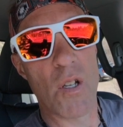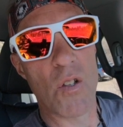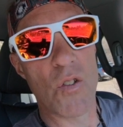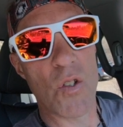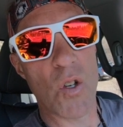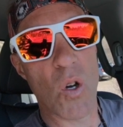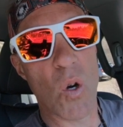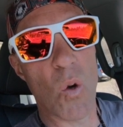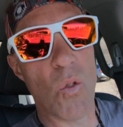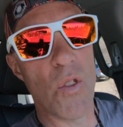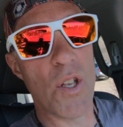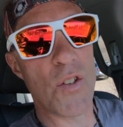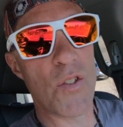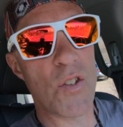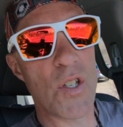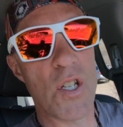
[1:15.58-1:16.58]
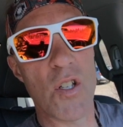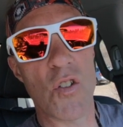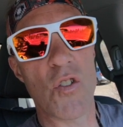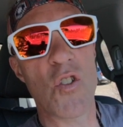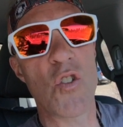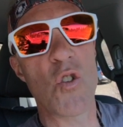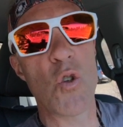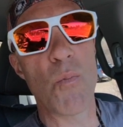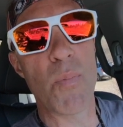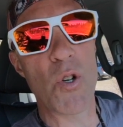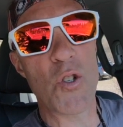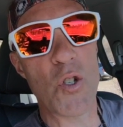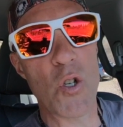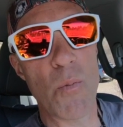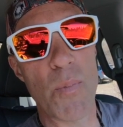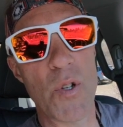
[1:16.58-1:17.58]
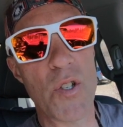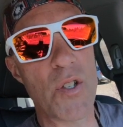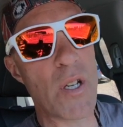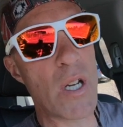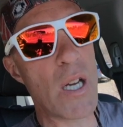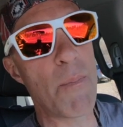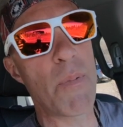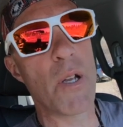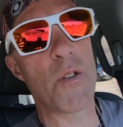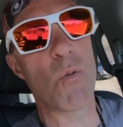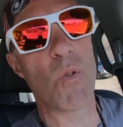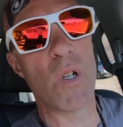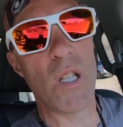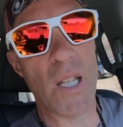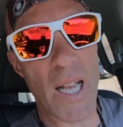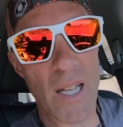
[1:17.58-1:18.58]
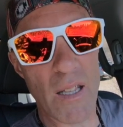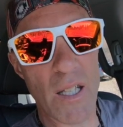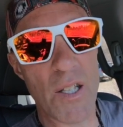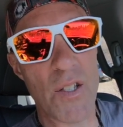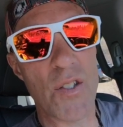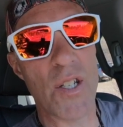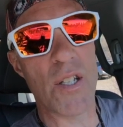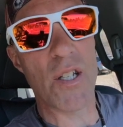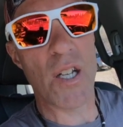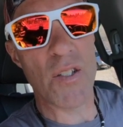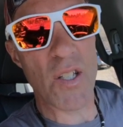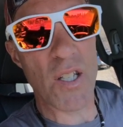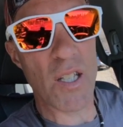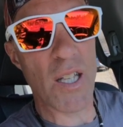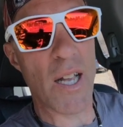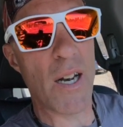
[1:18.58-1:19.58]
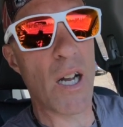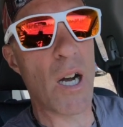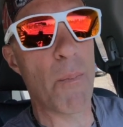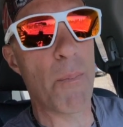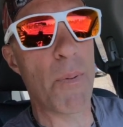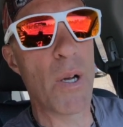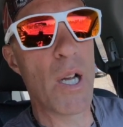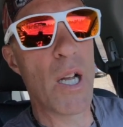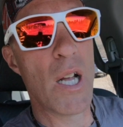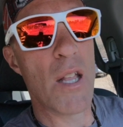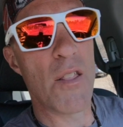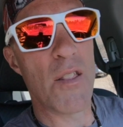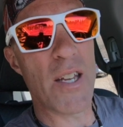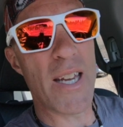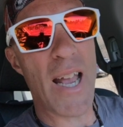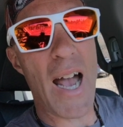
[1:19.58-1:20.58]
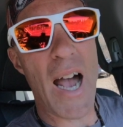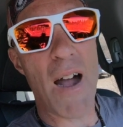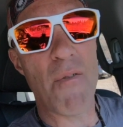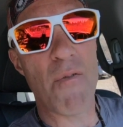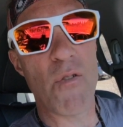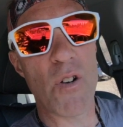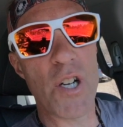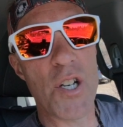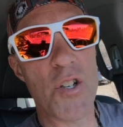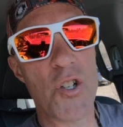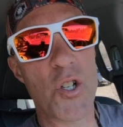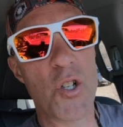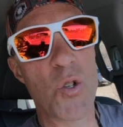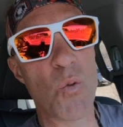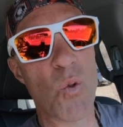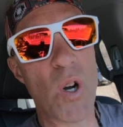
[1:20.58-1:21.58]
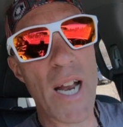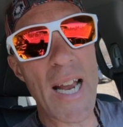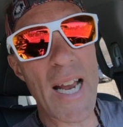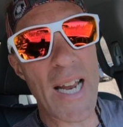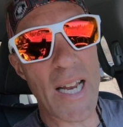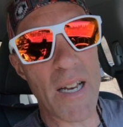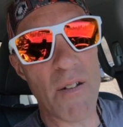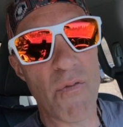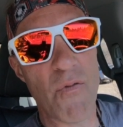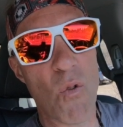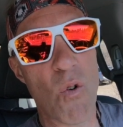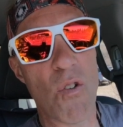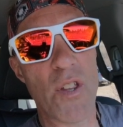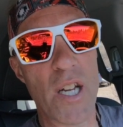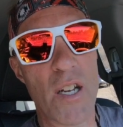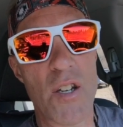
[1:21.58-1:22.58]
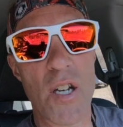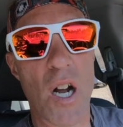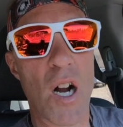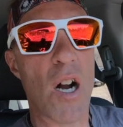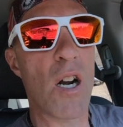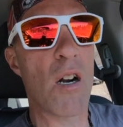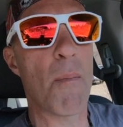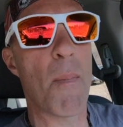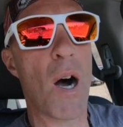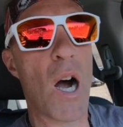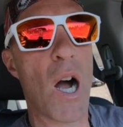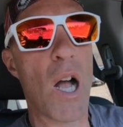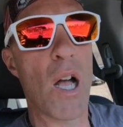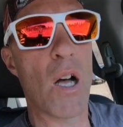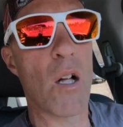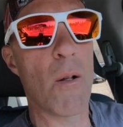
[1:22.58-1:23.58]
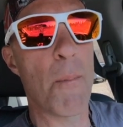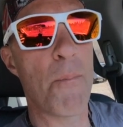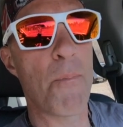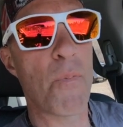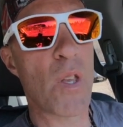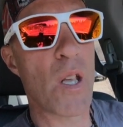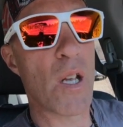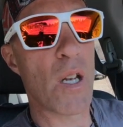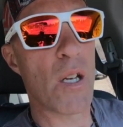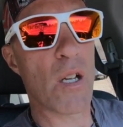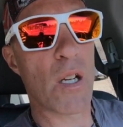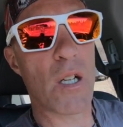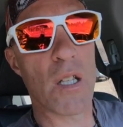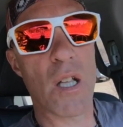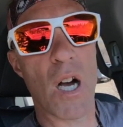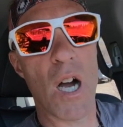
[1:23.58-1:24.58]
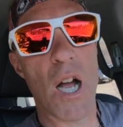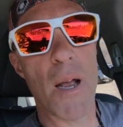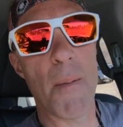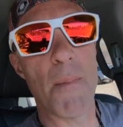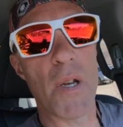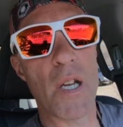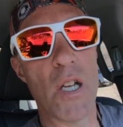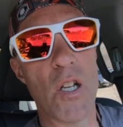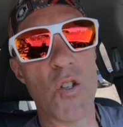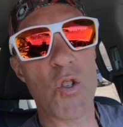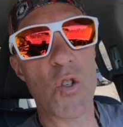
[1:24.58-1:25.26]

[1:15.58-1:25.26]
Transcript: So this is super, super steep. It's relentless. It doesn't let up. The average grade for the entire mile in the climb is